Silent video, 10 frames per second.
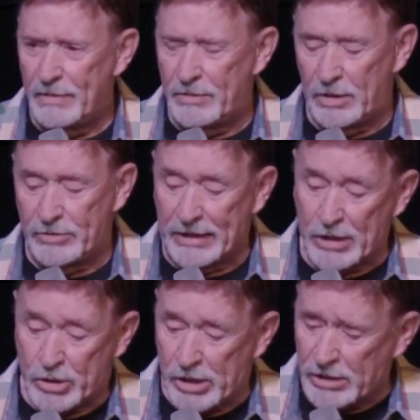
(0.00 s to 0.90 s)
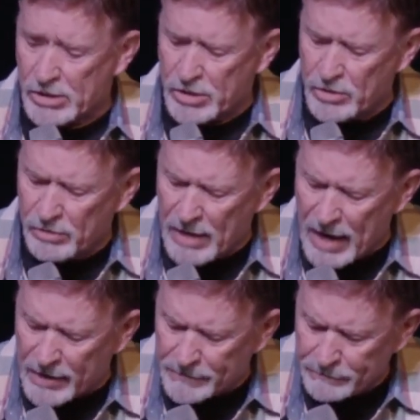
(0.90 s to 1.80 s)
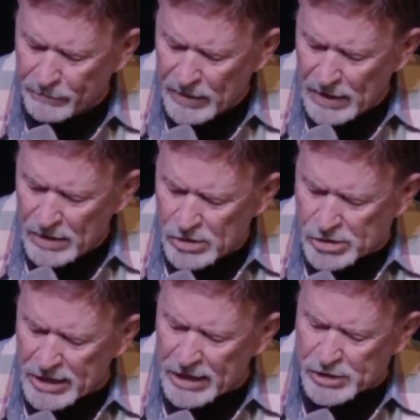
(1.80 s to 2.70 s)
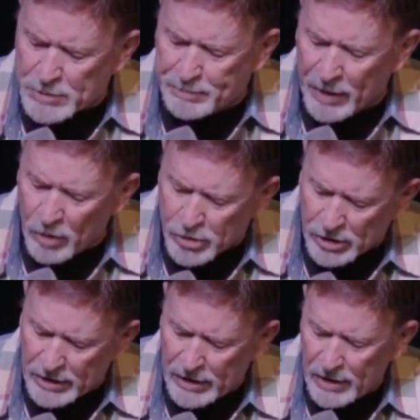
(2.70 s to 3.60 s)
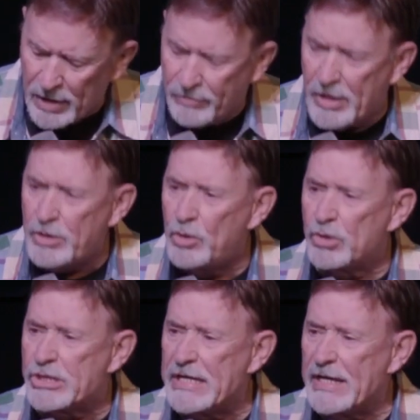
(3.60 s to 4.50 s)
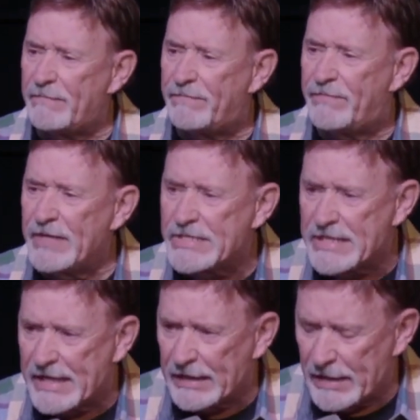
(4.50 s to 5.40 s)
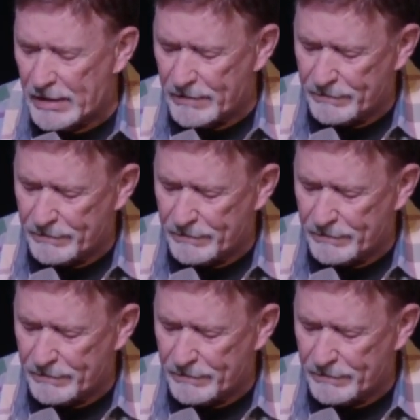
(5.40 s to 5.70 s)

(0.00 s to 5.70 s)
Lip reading: Doesn't take a genius to do that. See it spiritually, then you'll see it physically.